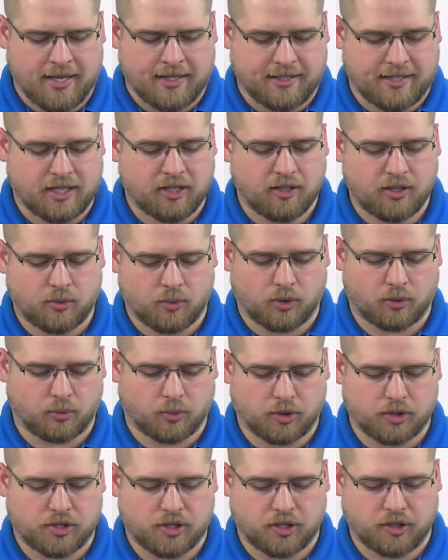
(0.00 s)
During World
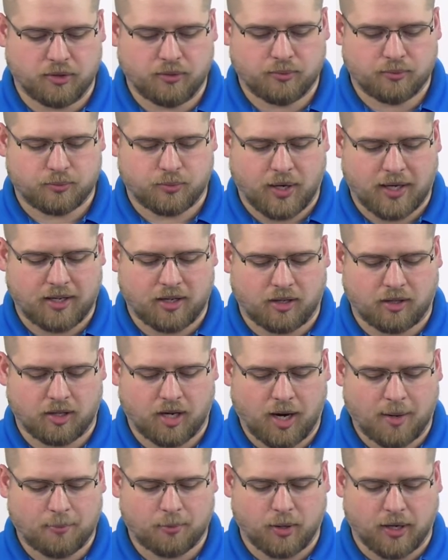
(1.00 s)
War II, radar
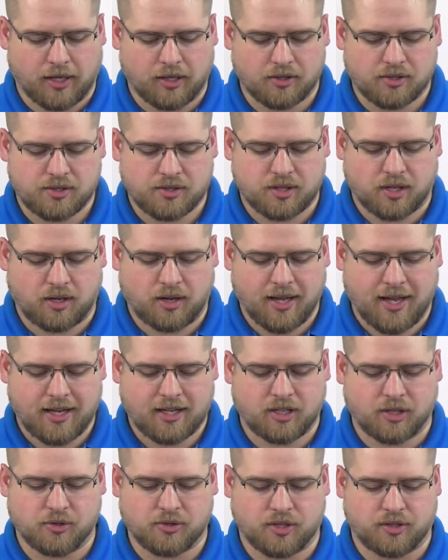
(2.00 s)
operators saw
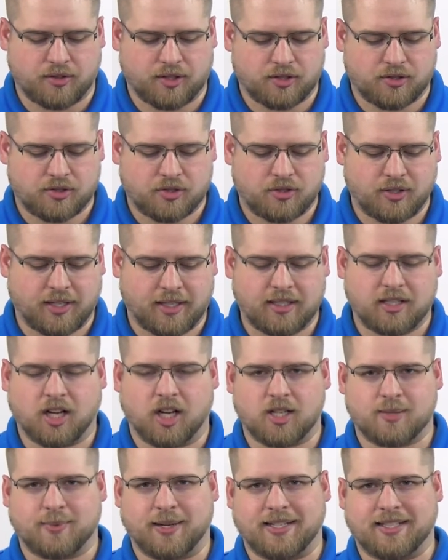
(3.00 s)
echoes on their screen
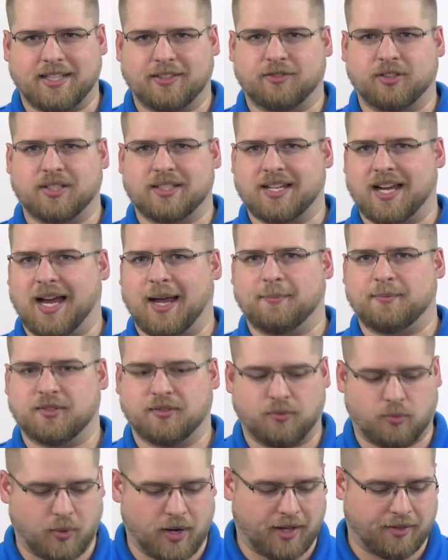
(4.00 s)
caused by different types
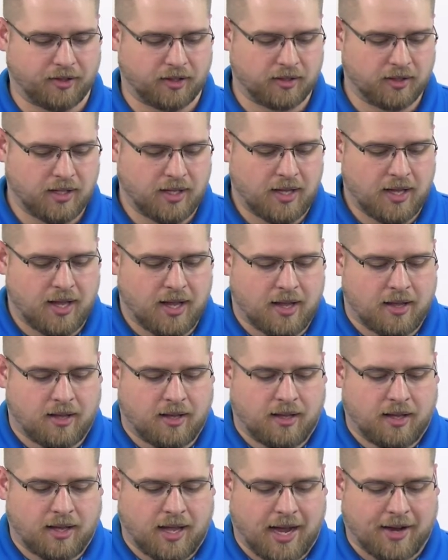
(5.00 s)
of weather.
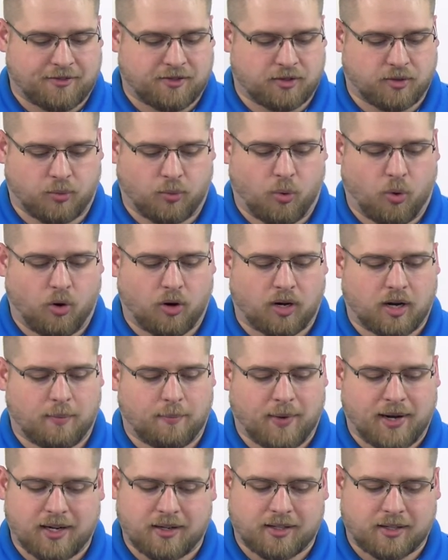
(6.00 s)
After the war,
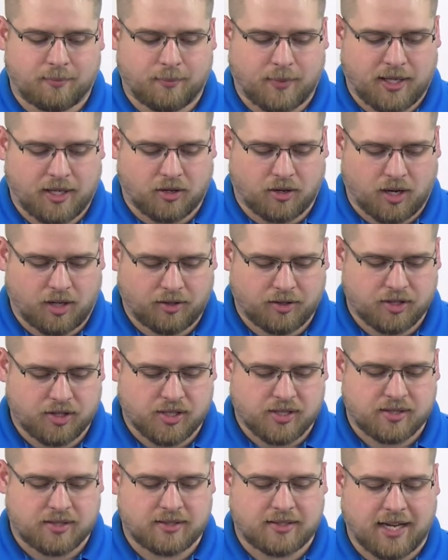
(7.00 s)
American
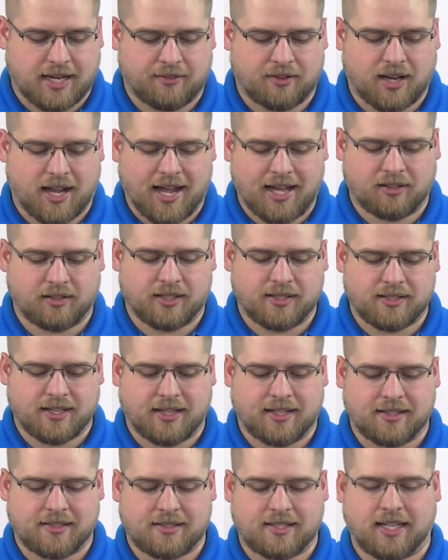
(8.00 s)
meteorologist David Atlas
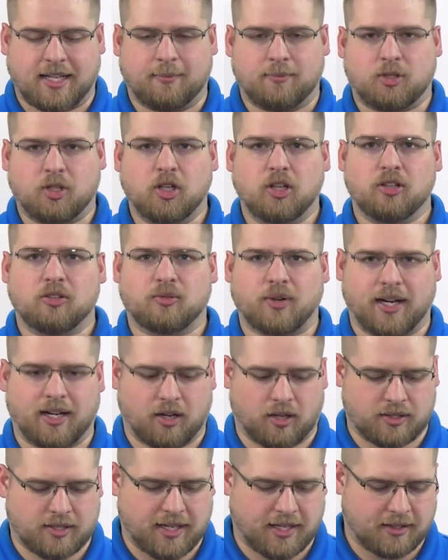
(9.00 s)
and his team took
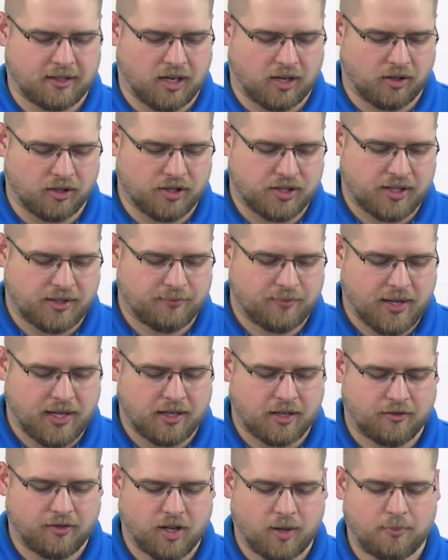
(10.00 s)
radar technology and
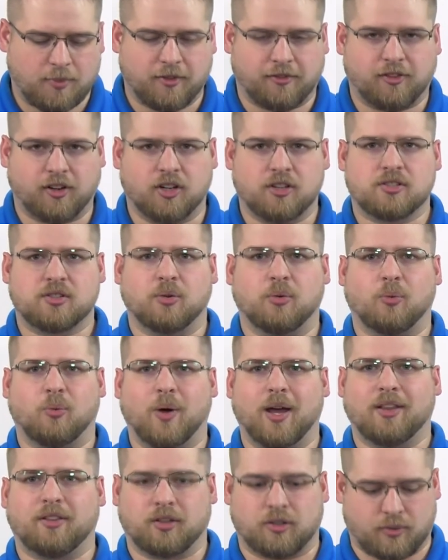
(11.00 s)
developed the first
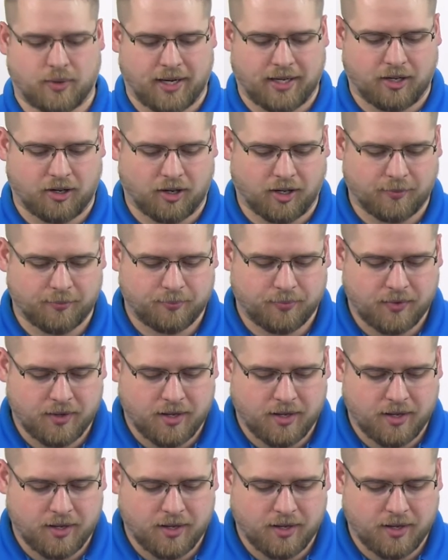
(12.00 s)
weather radar.